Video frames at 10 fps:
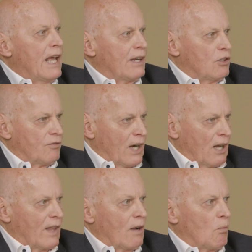and you
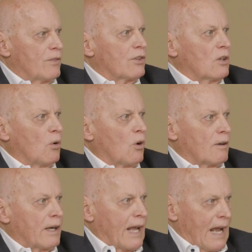file that with the
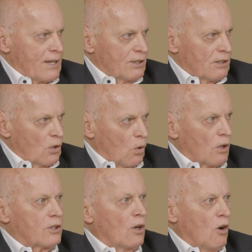court, asking the
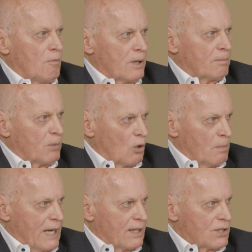court to open a
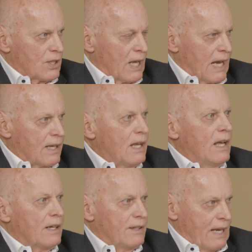probate estate,
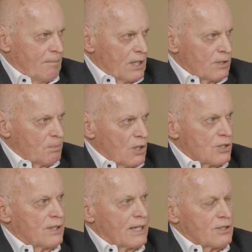name this
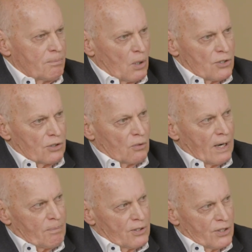person as the personal
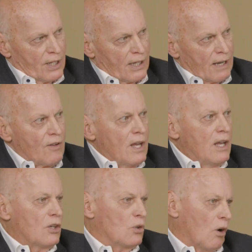representative.
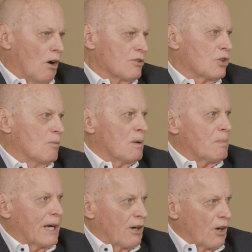You also
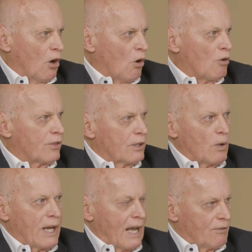prepare an oath that
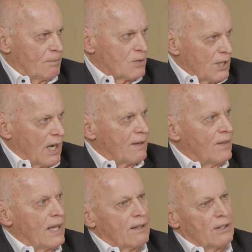we have them sign
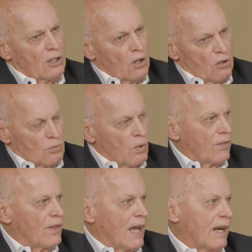then that goes
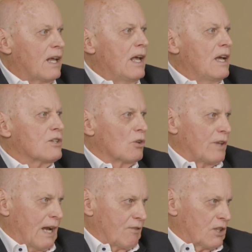with that. So
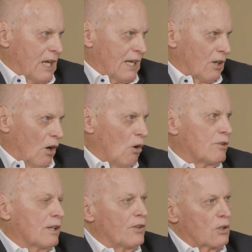they have to take an
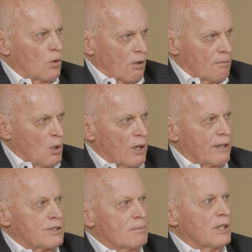oath if the court
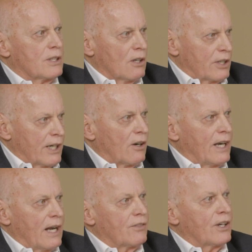appoints them that they'll
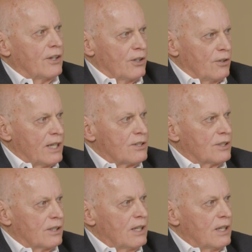carry out their duties